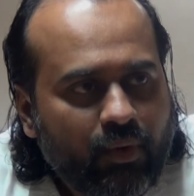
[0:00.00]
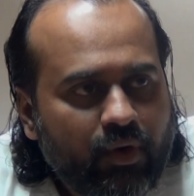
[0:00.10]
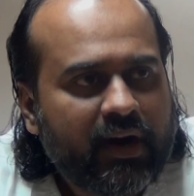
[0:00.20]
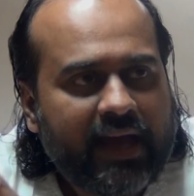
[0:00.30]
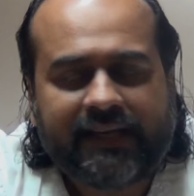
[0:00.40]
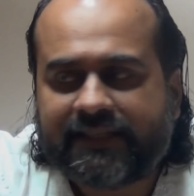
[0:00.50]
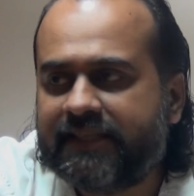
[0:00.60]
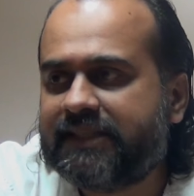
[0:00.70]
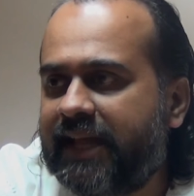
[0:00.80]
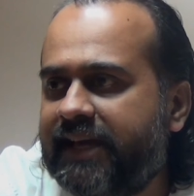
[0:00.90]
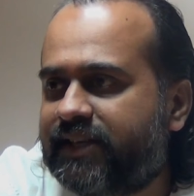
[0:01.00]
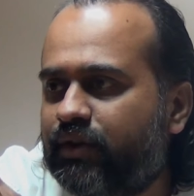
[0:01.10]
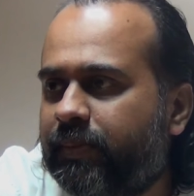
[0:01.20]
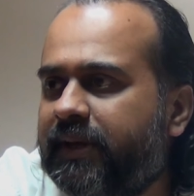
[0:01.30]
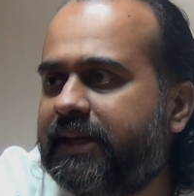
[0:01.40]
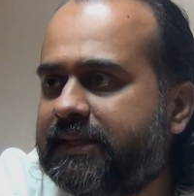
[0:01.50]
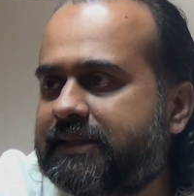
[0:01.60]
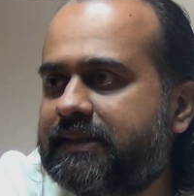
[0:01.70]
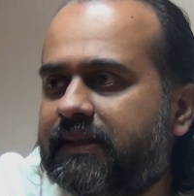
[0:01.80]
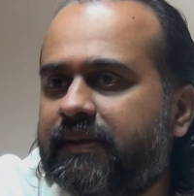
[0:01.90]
more likes, dislikes and opinions.